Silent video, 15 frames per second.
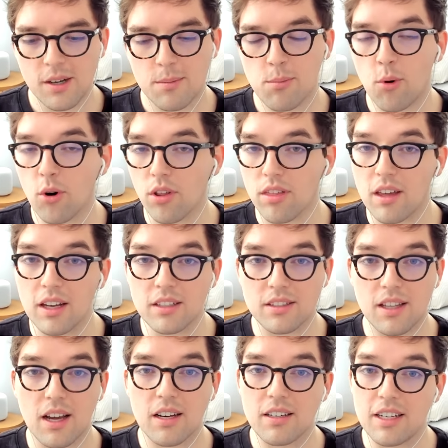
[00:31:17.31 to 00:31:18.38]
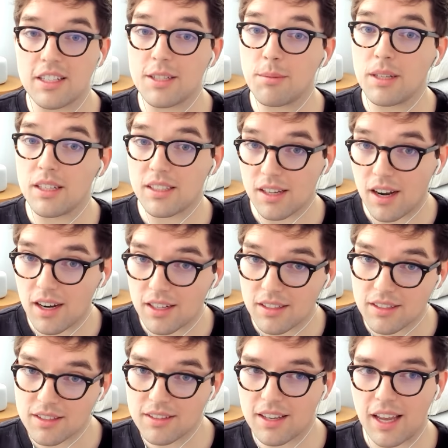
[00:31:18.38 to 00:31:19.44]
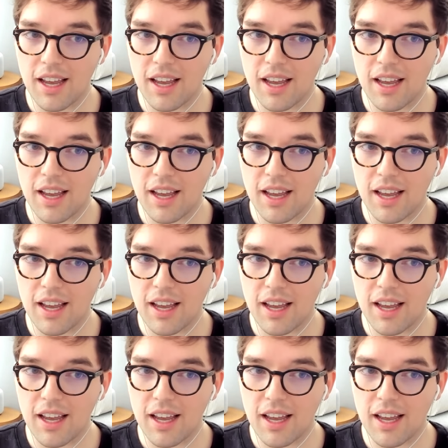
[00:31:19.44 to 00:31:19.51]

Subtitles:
more things that need to be designed.